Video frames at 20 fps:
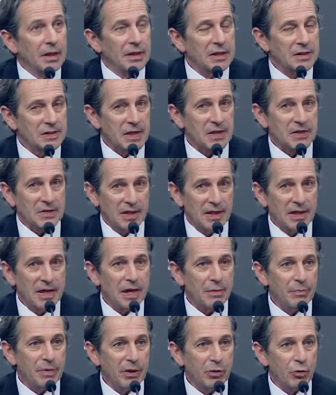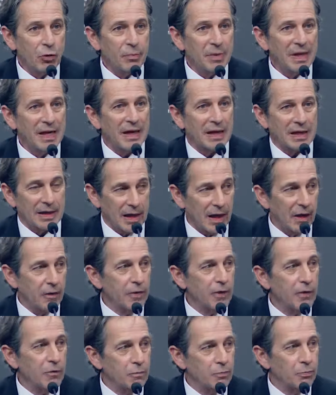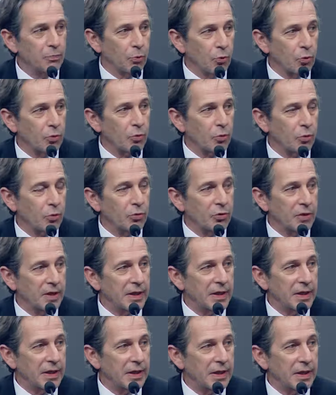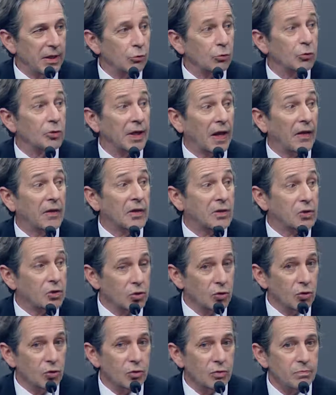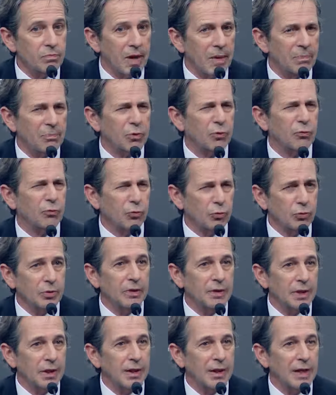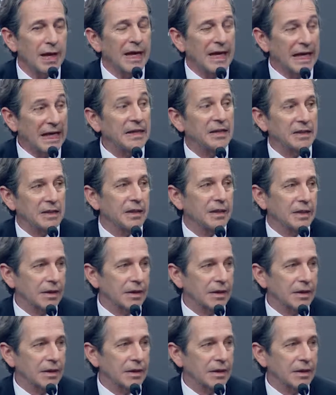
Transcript: in La Pampa, and that scene gave me the key of the contradiction, the deepest